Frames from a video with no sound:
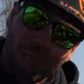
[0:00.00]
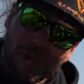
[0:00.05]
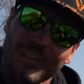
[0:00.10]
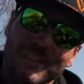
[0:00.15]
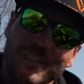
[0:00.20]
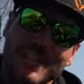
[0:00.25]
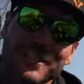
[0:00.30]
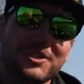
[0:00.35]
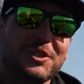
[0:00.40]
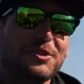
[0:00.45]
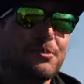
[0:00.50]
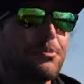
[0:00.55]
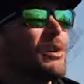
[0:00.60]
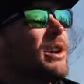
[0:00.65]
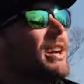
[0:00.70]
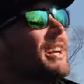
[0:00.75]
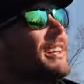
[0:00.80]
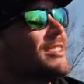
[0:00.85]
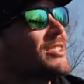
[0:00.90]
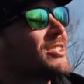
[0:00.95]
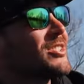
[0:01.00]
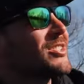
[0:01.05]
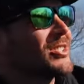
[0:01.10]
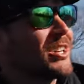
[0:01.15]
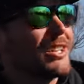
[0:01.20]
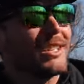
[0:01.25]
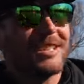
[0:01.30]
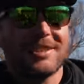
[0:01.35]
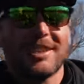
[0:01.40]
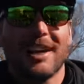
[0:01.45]
but it is spring. The
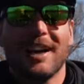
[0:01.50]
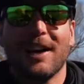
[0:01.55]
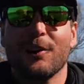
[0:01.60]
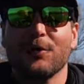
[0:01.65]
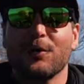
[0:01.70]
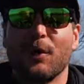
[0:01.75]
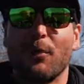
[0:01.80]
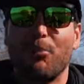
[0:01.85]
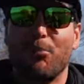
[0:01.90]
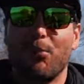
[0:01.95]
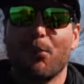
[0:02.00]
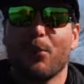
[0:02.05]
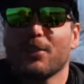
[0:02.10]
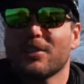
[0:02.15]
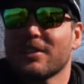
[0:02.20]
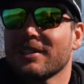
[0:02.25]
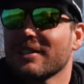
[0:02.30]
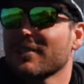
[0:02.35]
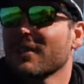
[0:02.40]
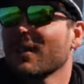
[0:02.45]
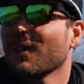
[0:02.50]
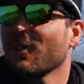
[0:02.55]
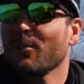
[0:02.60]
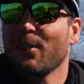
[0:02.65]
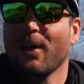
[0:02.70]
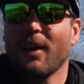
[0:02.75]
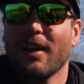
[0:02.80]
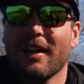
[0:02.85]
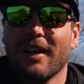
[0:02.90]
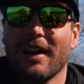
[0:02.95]
sun is out, the birds are
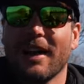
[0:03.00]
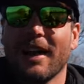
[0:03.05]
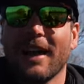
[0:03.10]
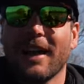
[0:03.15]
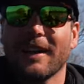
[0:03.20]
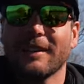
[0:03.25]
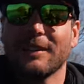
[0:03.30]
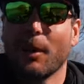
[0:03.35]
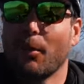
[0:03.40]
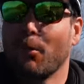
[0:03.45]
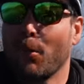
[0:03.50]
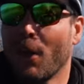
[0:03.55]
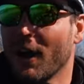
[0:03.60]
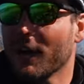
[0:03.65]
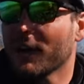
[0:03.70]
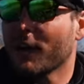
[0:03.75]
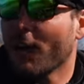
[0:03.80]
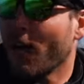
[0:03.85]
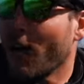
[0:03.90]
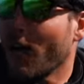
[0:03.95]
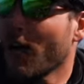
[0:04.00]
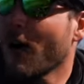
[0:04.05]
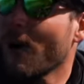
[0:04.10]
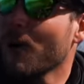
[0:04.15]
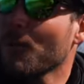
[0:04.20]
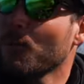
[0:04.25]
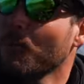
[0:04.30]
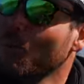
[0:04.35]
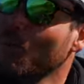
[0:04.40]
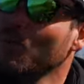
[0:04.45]
chirping, and the pike
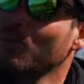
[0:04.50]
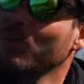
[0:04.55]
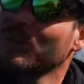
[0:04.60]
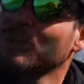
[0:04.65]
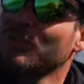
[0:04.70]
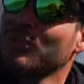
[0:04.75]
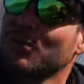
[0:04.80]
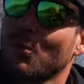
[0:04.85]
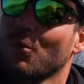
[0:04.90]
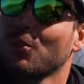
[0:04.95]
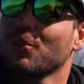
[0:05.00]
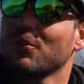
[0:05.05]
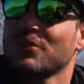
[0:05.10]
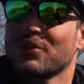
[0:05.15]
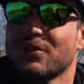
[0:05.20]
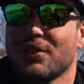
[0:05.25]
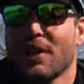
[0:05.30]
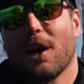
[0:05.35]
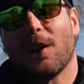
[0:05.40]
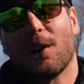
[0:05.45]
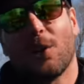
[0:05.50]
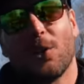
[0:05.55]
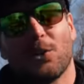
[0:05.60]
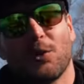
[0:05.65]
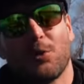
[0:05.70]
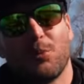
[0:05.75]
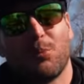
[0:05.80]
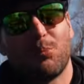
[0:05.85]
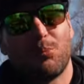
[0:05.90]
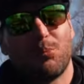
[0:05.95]
are moving towards the
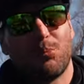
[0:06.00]
shallows.